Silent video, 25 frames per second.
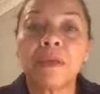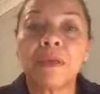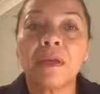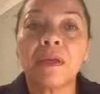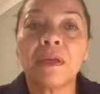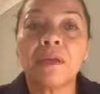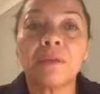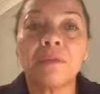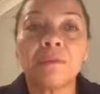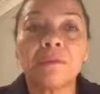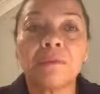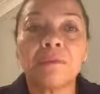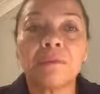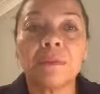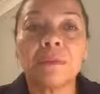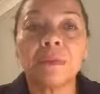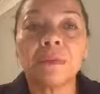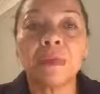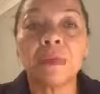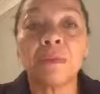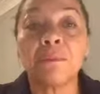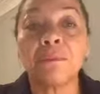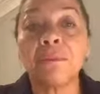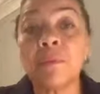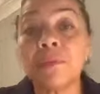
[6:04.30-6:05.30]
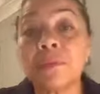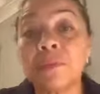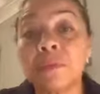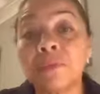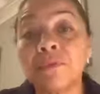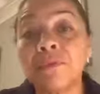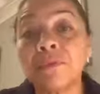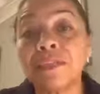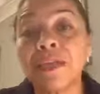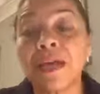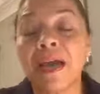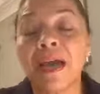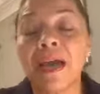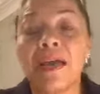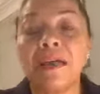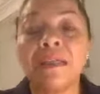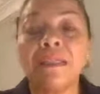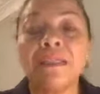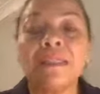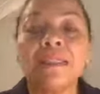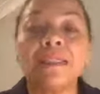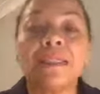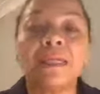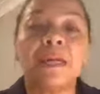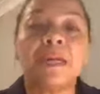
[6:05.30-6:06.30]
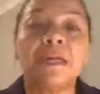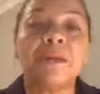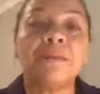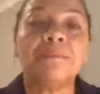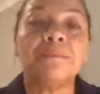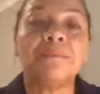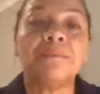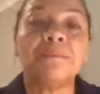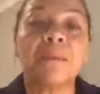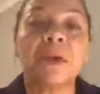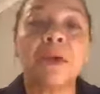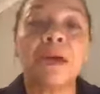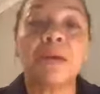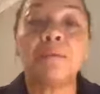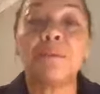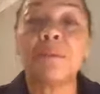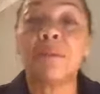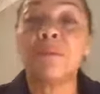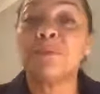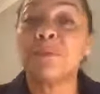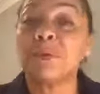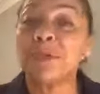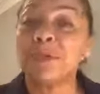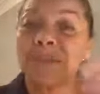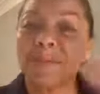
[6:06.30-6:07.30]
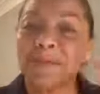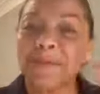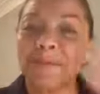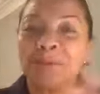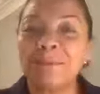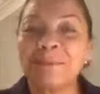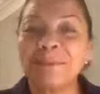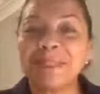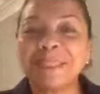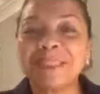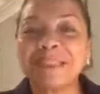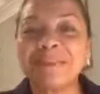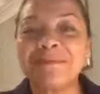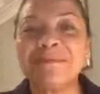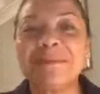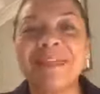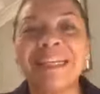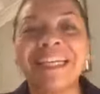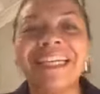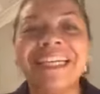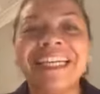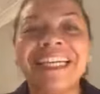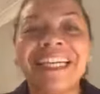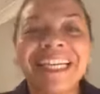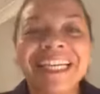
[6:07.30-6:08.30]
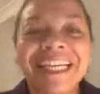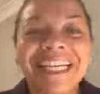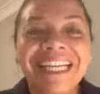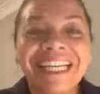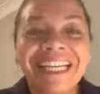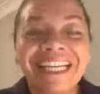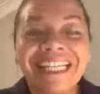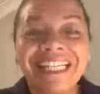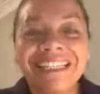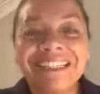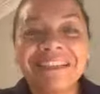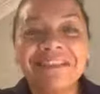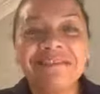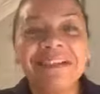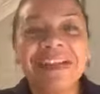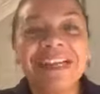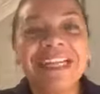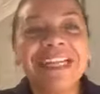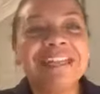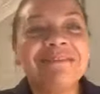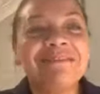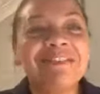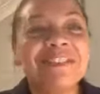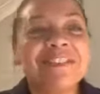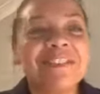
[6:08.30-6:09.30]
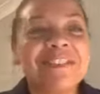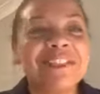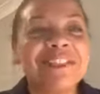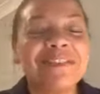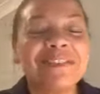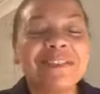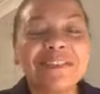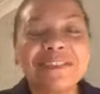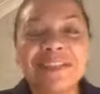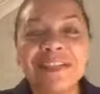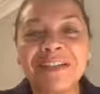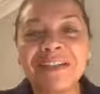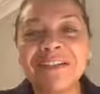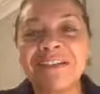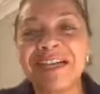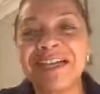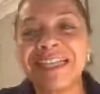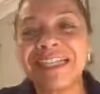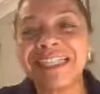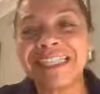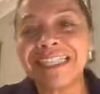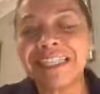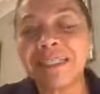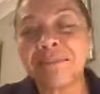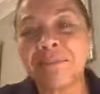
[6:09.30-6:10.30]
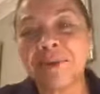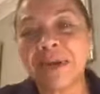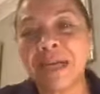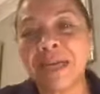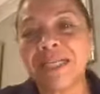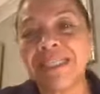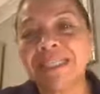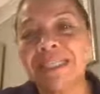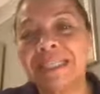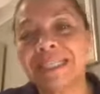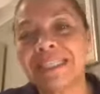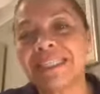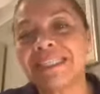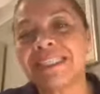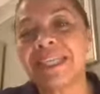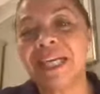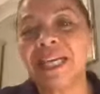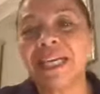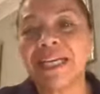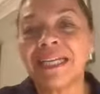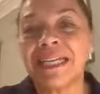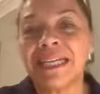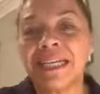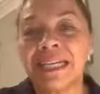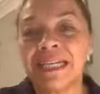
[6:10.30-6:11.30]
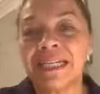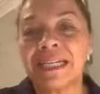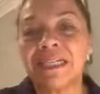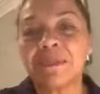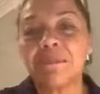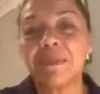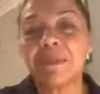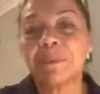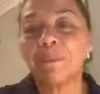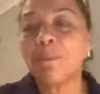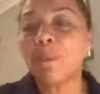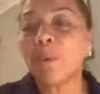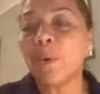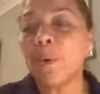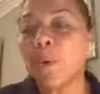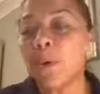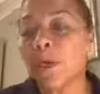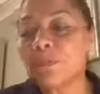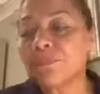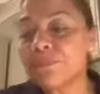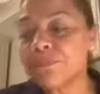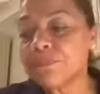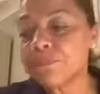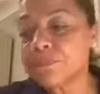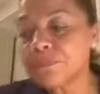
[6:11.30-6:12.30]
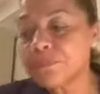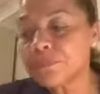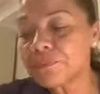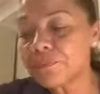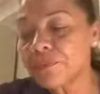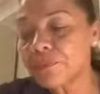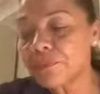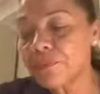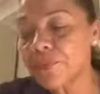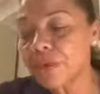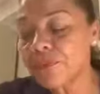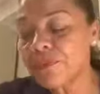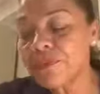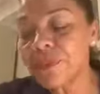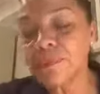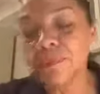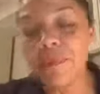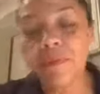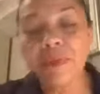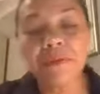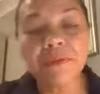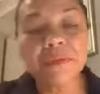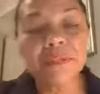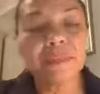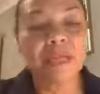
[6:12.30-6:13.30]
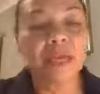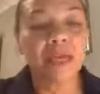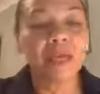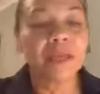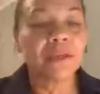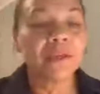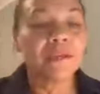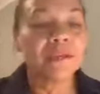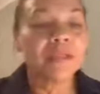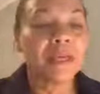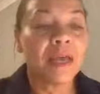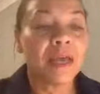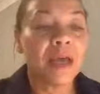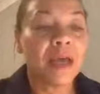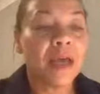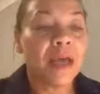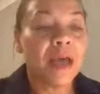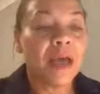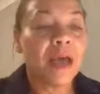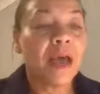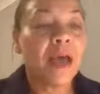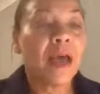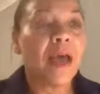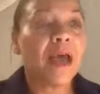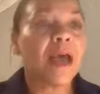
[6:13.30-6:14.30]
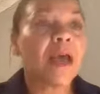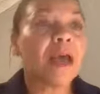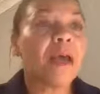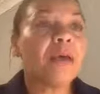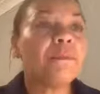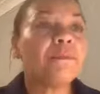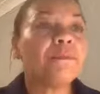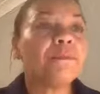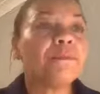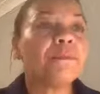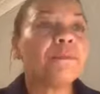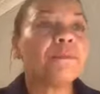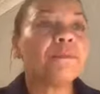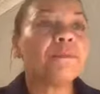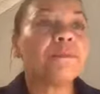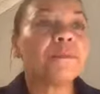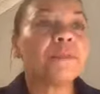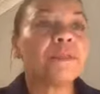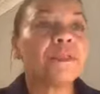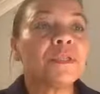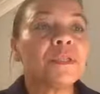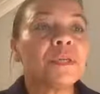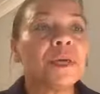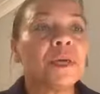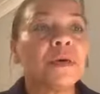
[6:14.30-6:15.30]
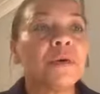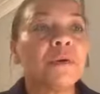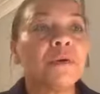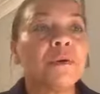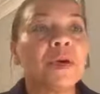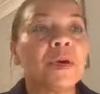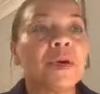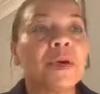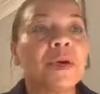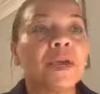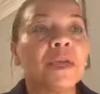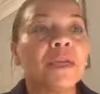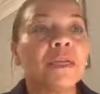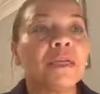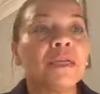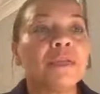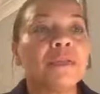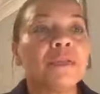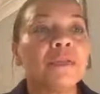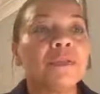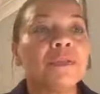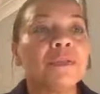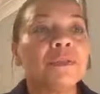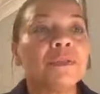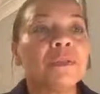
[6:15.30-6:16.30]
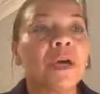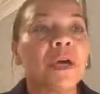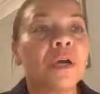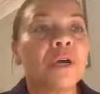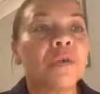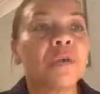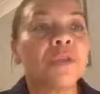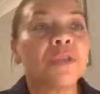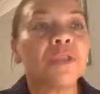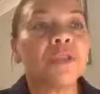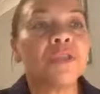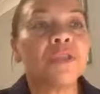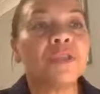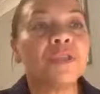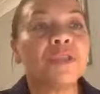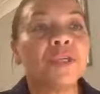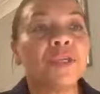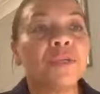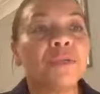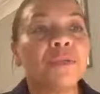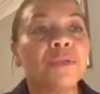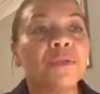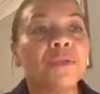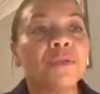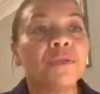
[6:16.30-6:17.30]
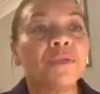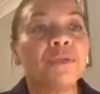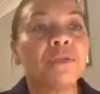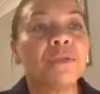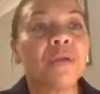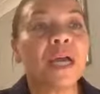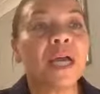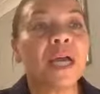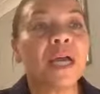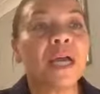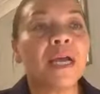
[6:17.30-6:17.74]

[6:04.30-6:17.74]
improves, and high blood pressure, which is me, is greatly reduced. So I need to practice a little bit more of some of those things. So I also do